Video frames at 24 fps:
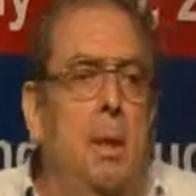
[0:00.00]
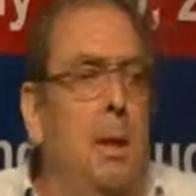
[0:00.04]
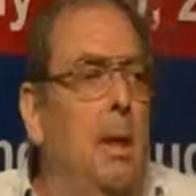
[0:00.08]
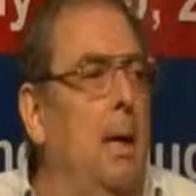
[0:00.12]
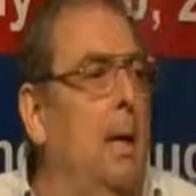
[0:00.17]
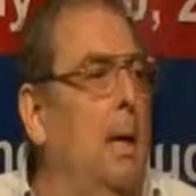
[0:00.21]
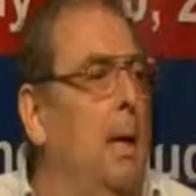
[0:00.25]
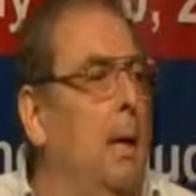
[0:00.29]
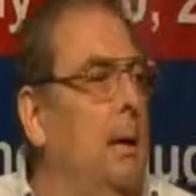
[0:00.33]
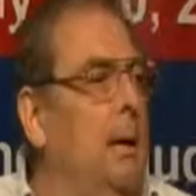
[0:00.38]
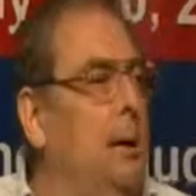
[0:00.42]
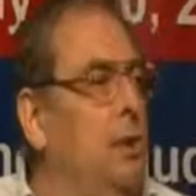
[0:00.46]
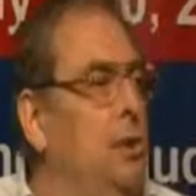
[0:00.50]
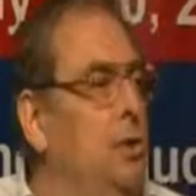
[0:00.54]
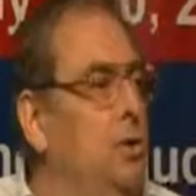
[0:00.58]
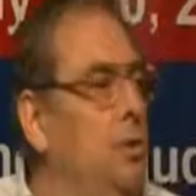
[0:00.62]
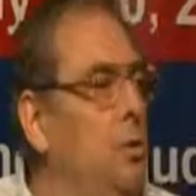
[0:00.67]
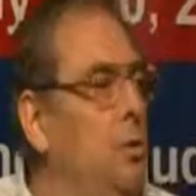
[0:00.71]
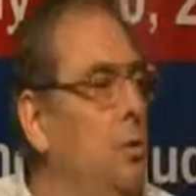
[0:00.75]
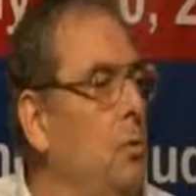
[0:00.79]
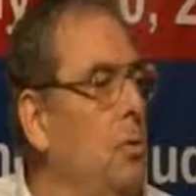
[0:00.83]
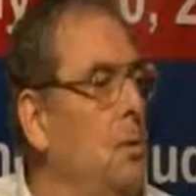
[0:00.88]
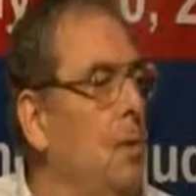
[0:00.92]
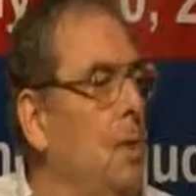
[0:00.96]
Uh, the
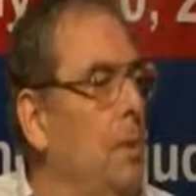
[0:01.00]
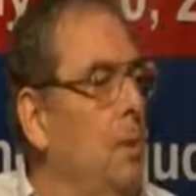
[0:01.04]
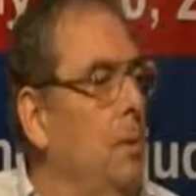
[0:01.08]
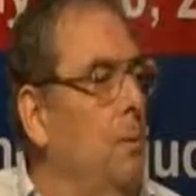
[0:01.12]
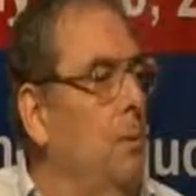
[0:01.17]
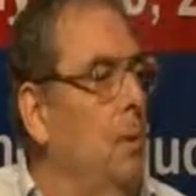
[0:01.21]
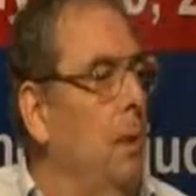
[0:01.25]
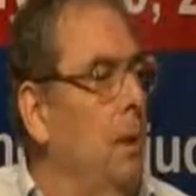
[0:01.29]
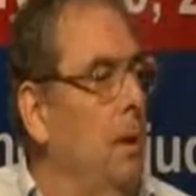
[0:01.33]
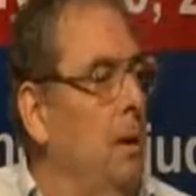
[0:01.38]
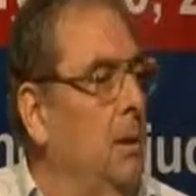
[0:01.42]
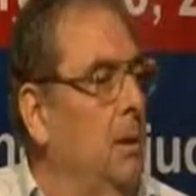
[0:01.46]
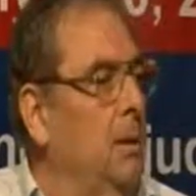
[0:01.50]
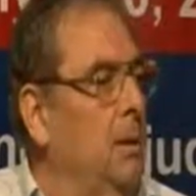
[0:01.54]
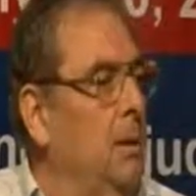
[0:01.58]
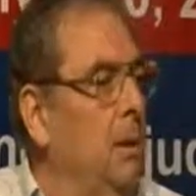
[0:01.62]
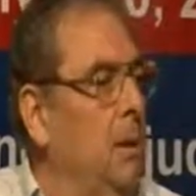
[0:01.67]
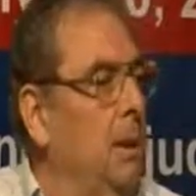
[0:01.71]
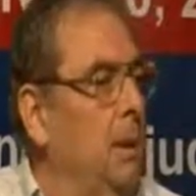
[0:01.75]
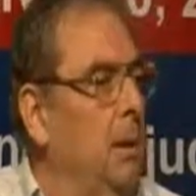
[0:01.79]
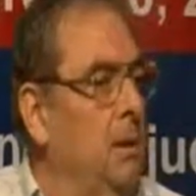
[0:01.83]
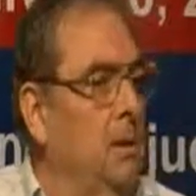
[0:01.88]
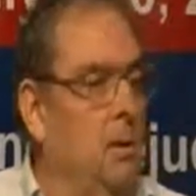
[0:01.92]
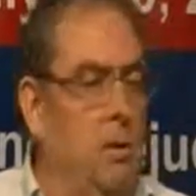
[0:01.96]
Jews that were,
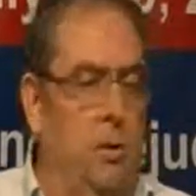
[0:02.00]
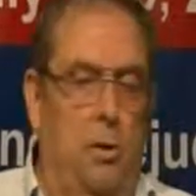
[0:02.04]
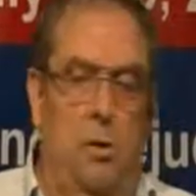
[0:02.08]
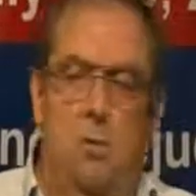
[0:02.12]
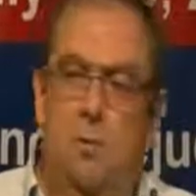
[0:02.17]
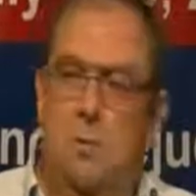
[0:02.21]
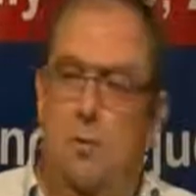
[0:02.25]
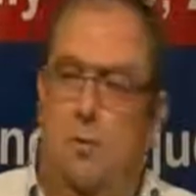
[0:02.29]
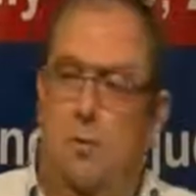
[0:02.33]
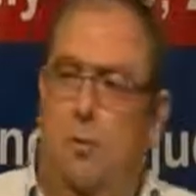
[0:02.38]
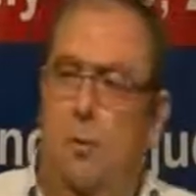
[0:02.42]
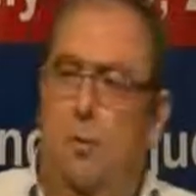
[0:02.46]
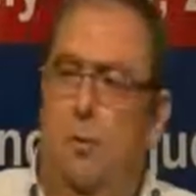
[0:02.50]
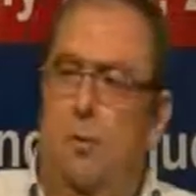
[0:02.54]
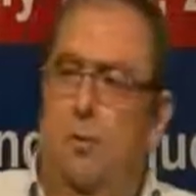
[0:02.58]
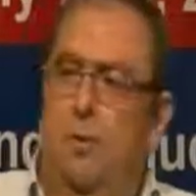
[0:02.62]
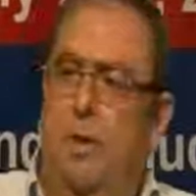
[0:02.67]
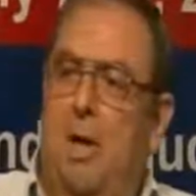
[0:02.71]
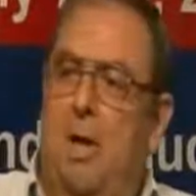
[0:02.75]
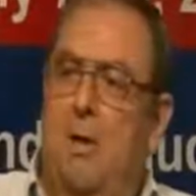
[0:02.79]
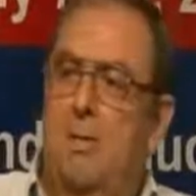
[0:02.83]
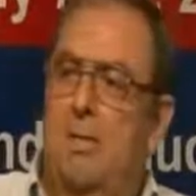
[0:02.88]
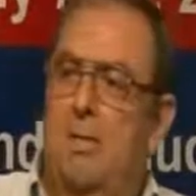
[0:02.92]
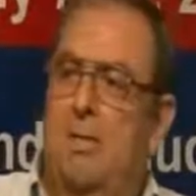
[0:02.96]
uh, those
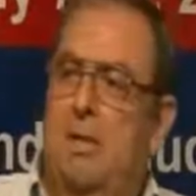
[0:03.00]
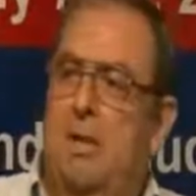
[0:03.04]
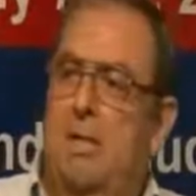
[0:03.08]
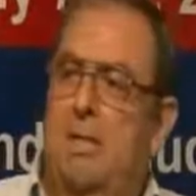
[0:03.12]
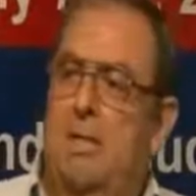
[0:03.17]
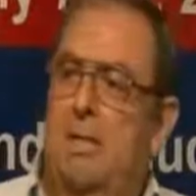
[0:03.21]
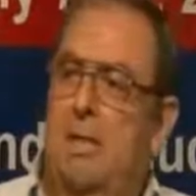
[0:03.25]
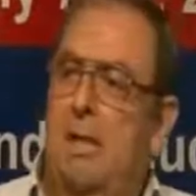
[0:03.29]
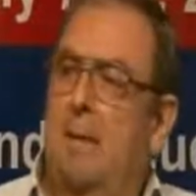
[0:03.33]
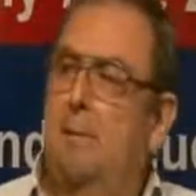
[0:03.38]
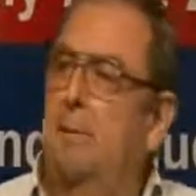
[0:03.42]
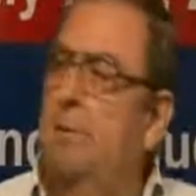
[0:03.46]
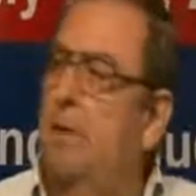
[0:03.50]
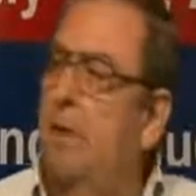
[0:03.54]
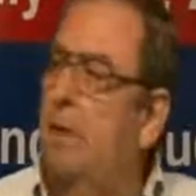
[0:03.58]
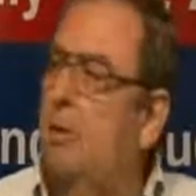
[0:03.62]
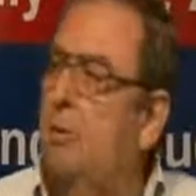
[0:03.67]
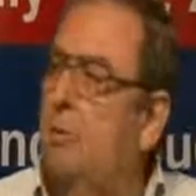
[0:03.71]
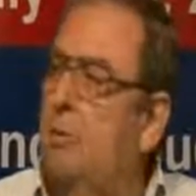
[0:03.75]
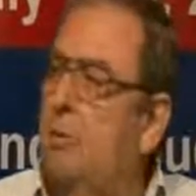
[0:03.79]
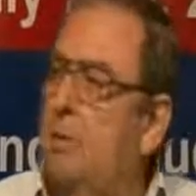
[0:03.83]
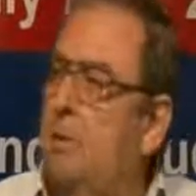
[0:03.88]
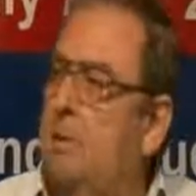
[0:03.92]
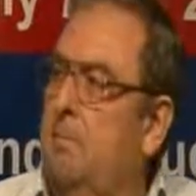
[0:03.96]
4,000 and
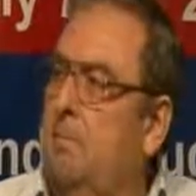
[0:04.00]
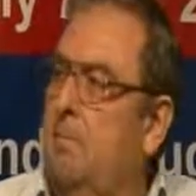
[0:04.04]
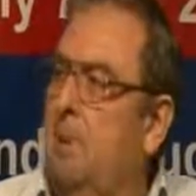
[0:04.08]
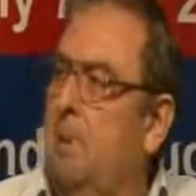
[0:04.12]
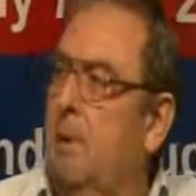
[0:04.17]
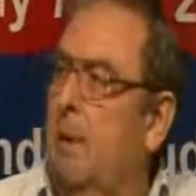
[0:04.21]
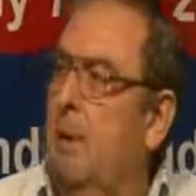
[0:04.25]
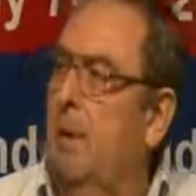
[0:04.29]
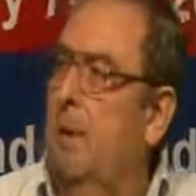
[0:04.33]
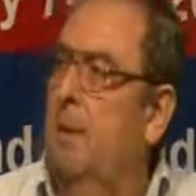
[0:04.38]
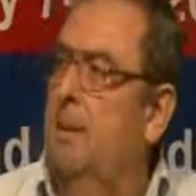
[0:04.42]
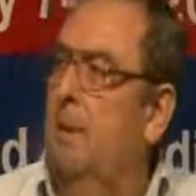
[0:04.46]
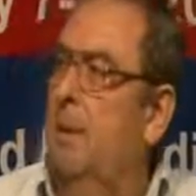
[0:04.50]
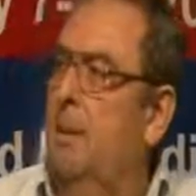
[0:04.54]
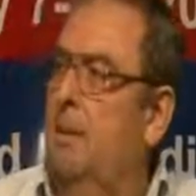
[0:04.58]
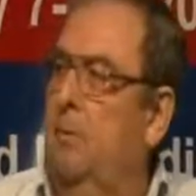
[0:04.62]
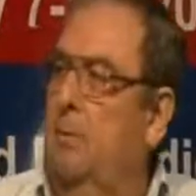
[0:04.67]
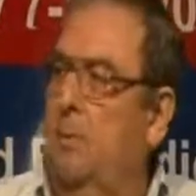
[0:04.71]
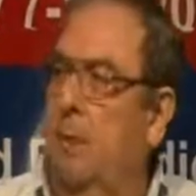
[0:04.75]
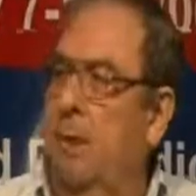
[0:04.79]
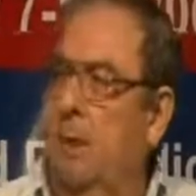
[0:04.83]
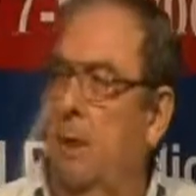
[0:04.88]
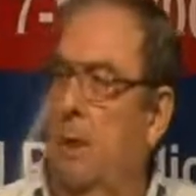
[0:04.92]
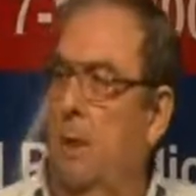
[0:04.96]
something Jews in Berlin
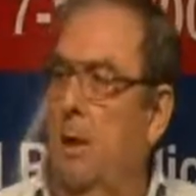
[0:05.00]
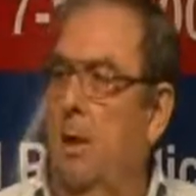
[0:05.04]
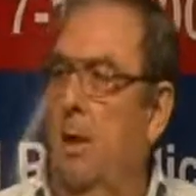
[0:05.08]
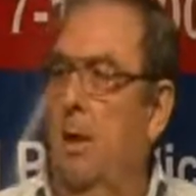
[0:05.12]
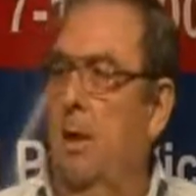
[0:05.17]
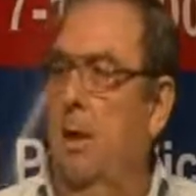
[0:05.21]
that were